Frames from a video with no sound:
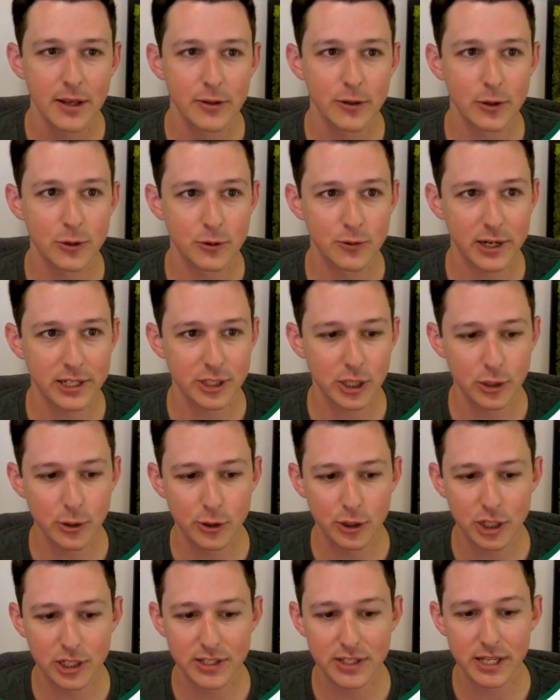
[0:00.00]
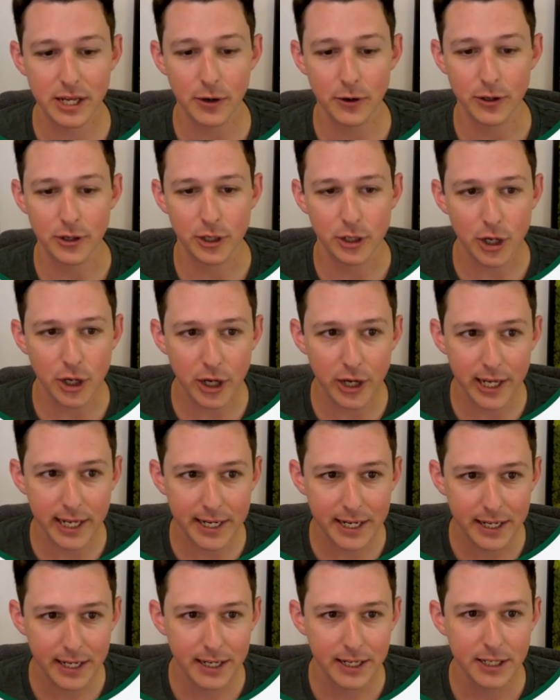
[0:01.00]
Those resolutions that are
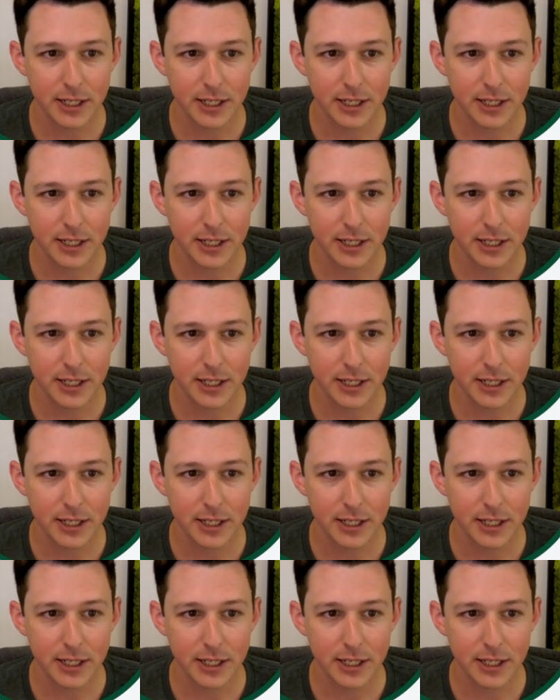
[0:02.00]
good,